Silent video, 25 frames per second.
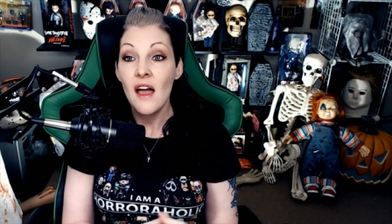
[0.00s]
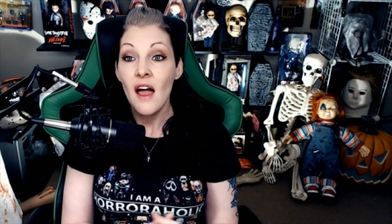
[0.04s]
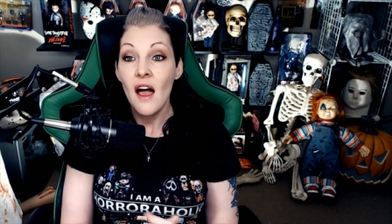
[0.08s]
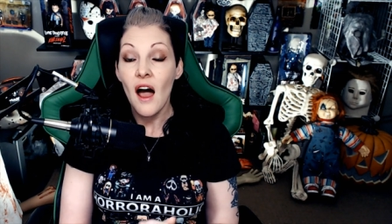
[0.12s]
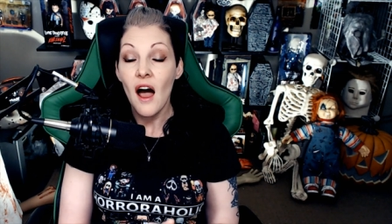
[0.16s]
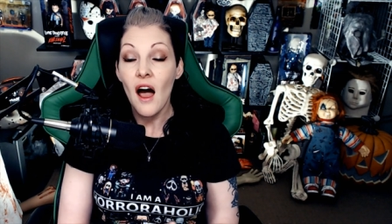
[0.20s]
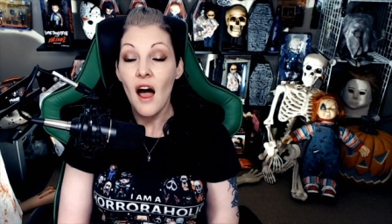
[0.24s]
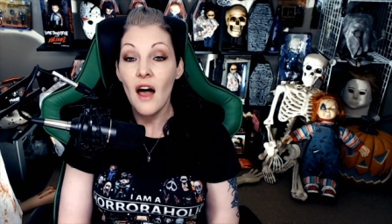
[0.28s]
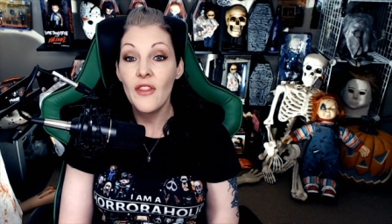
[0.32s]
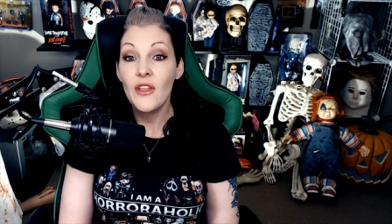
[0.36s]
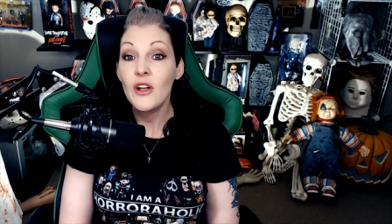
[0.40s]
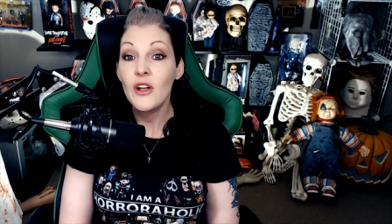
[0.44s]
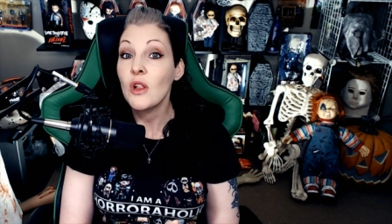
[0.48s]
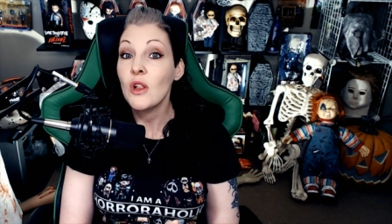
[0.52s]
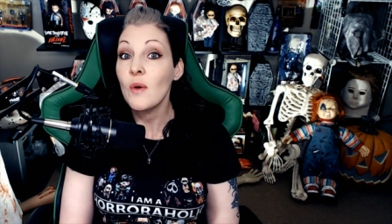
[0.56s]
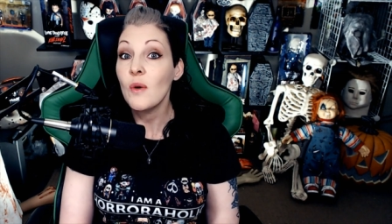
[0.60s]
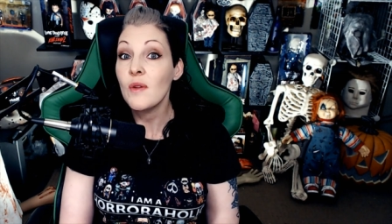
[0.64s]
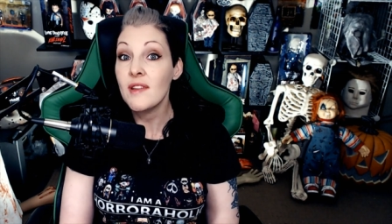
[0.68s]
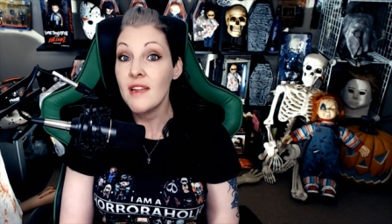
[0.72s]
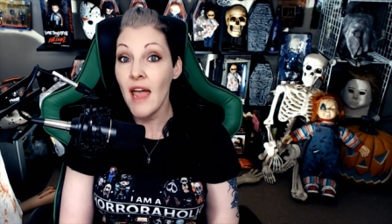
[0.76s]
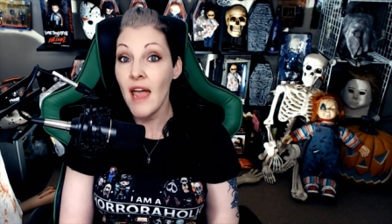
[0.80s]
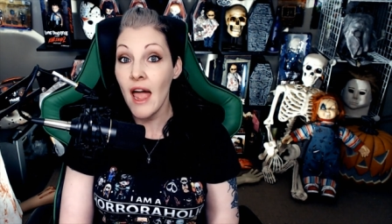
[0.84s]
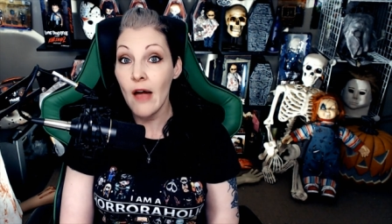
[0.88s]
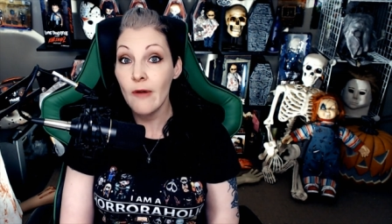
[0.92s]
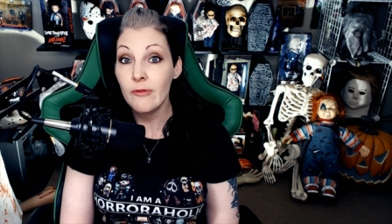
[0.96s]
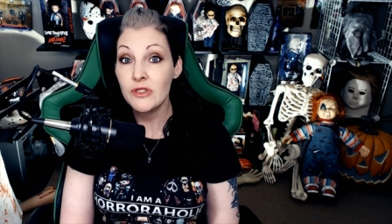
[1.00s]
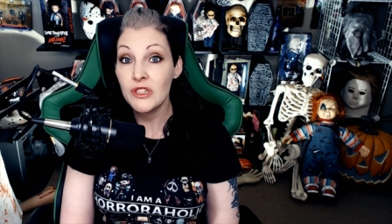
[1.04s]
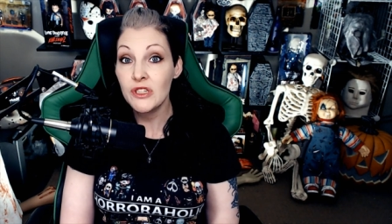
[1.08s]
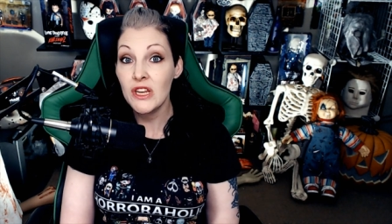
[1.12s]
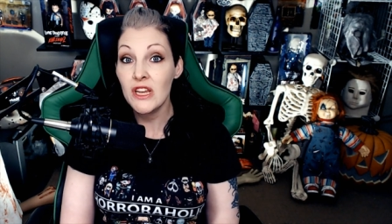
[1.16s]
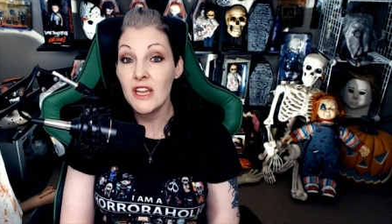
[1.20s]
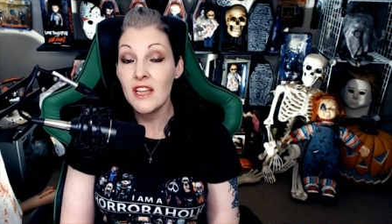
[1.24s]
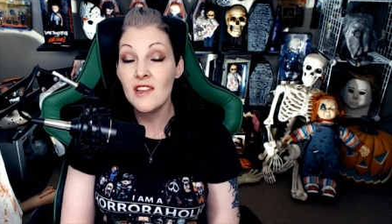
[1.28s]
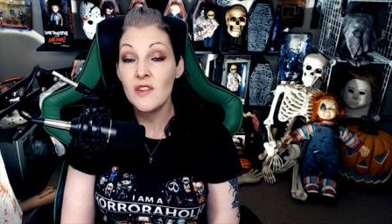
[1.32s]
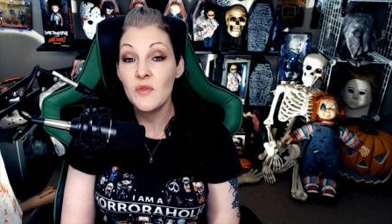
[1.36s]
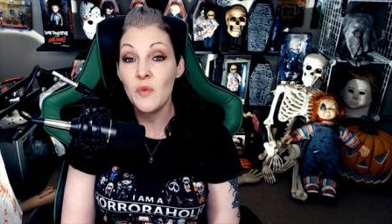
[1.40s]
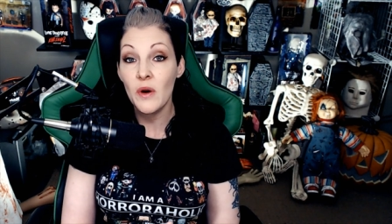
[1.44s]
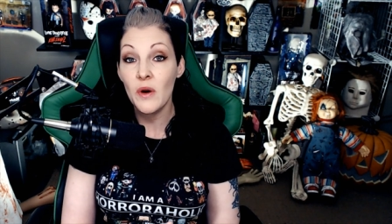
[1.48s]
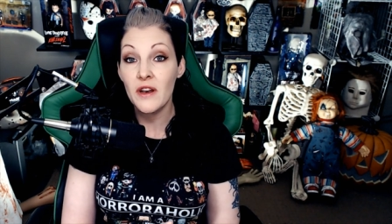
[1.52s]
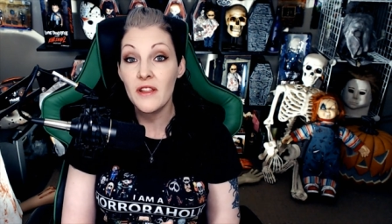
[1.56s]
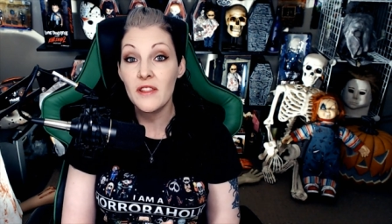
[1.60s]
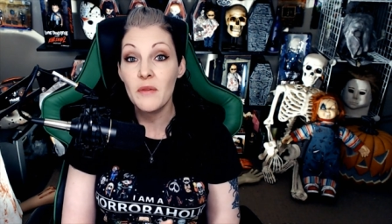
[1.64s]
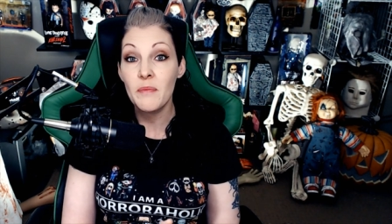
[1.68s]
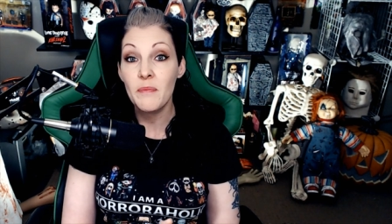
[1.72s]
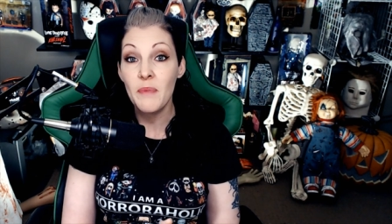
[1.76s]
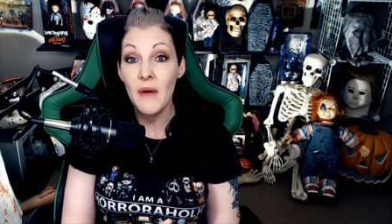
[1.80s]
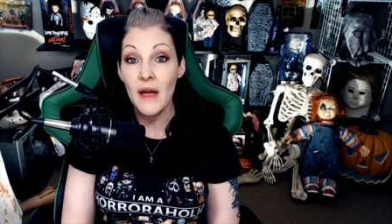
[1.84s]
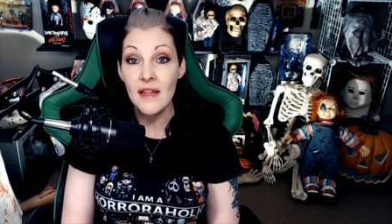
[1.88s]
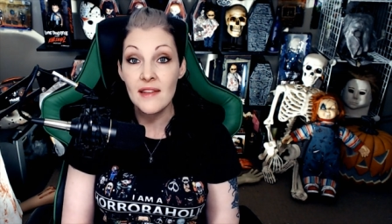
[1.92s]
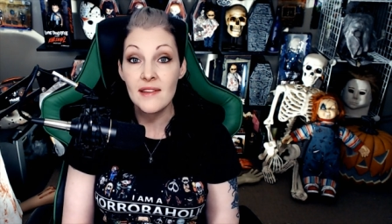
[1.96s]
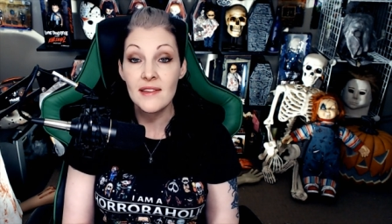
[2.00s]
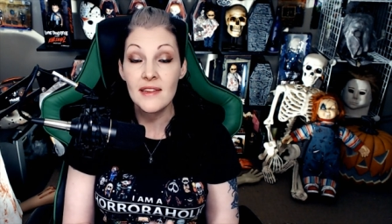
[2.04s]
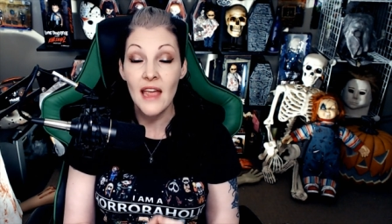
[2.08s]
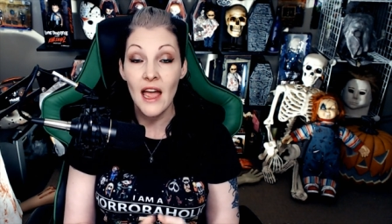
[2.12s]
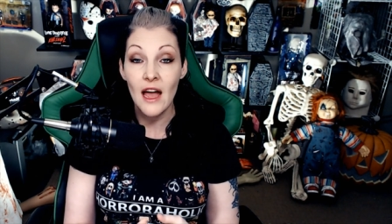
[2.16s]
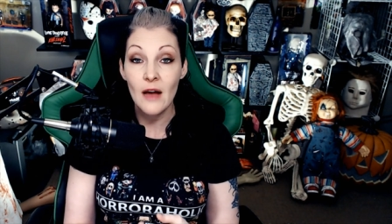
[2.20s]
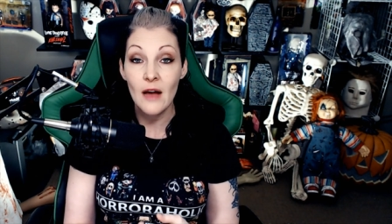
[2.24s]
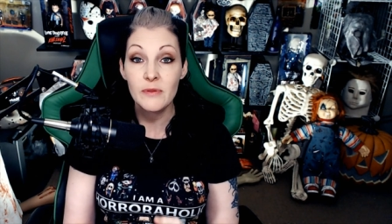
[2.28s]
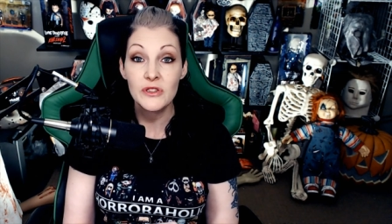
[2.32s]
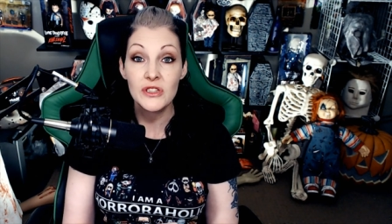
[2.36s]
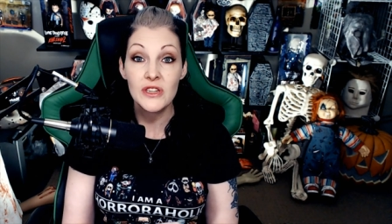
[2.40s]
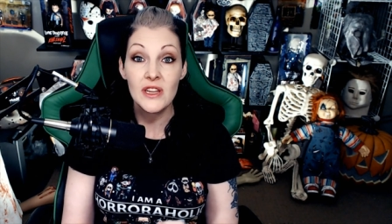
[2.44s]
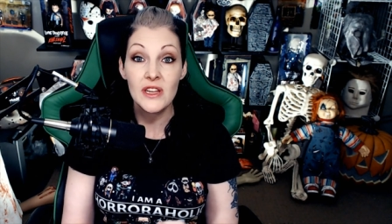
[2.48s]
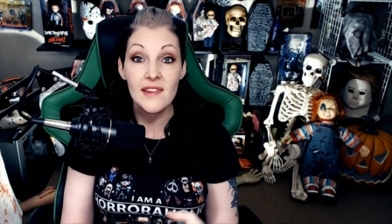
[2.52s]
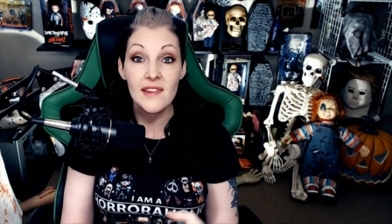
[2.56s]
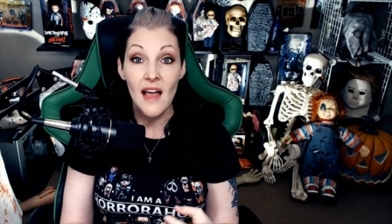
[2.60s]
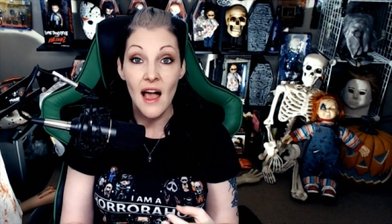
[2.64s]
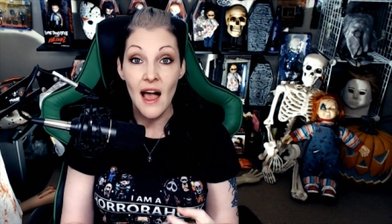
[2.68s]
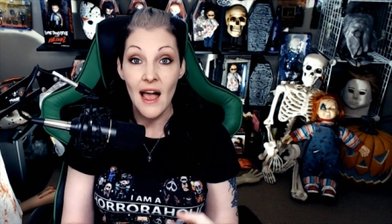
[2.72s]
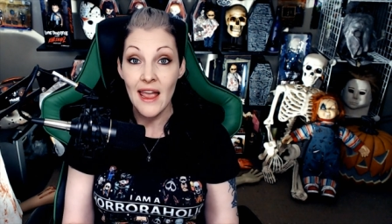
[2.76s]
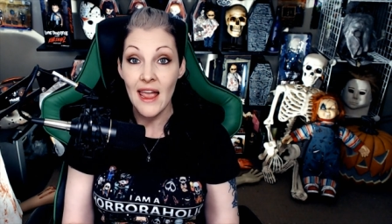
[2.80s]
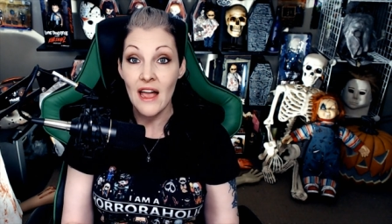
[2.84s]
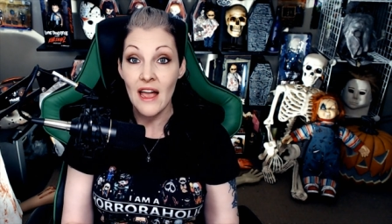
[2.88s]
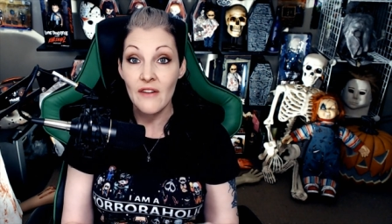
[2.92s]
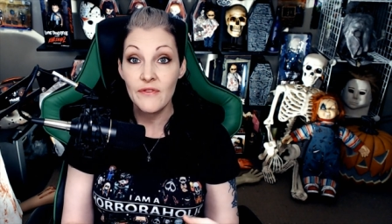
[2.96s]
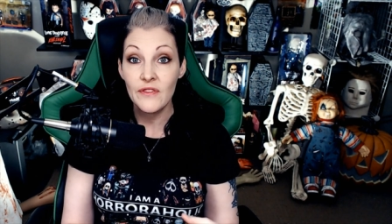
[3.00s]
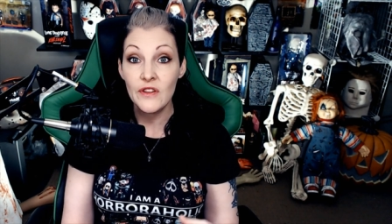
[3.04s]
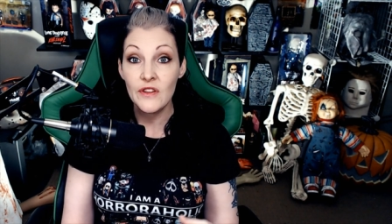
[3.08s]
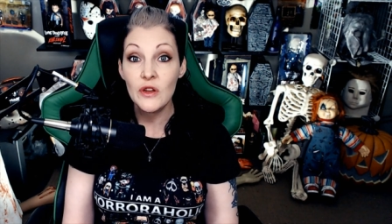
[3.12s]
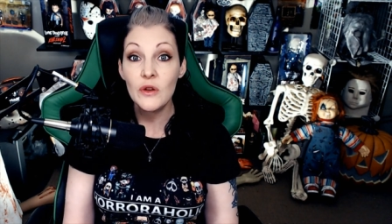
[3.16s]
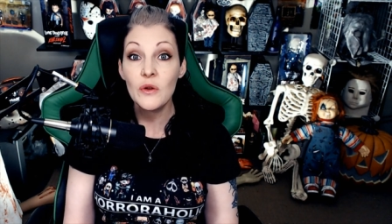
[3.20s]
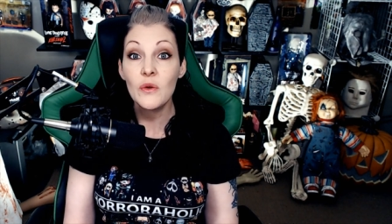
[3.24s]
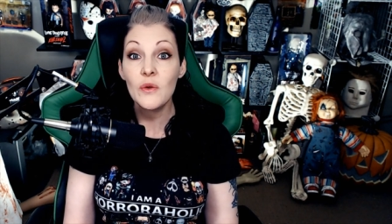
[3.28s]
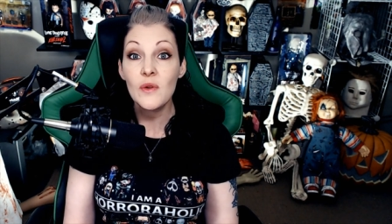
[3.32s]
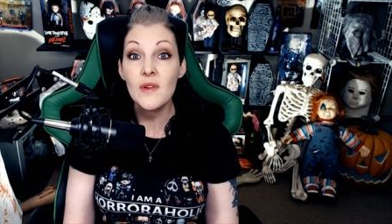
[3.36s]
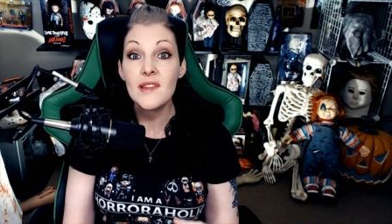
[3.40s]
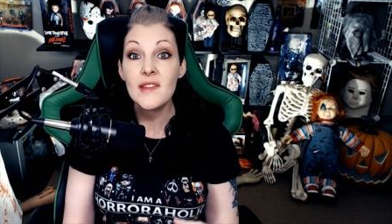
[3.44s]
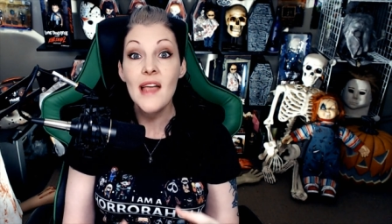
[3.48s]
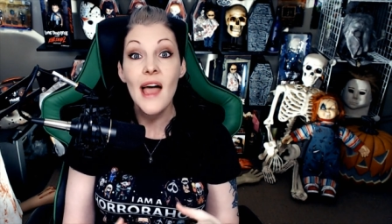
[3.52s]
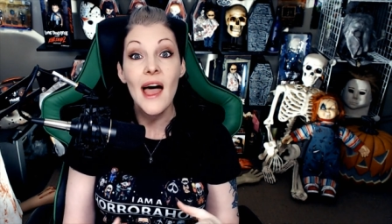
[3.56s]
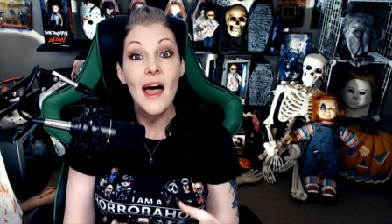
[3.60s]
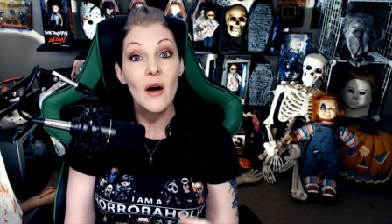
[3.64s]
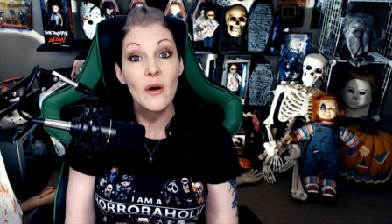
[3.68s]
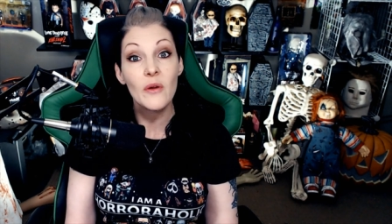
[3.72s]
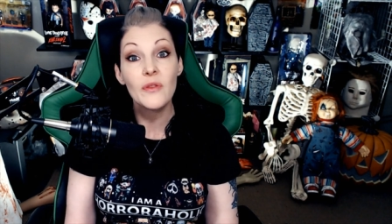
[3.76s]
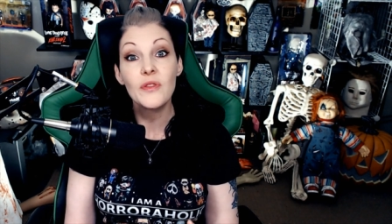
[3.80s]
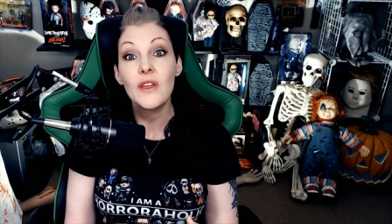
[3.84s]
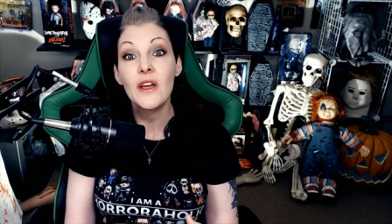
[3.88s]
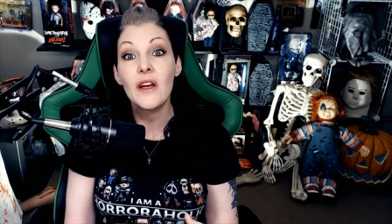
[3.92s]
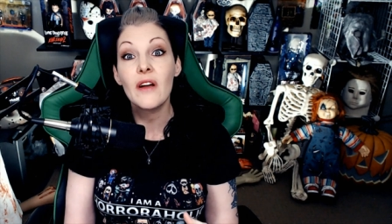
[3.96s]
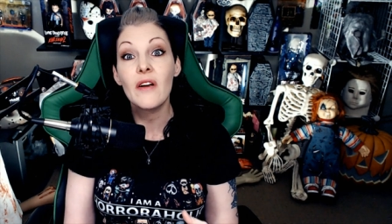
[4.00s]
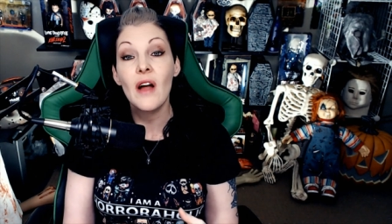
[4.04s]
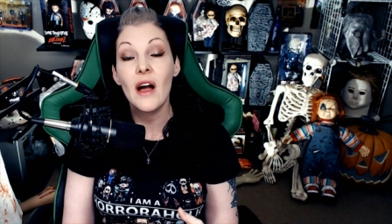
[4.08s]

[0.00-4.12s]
Uh, the closed captioning is one of the best captionings I have used out there.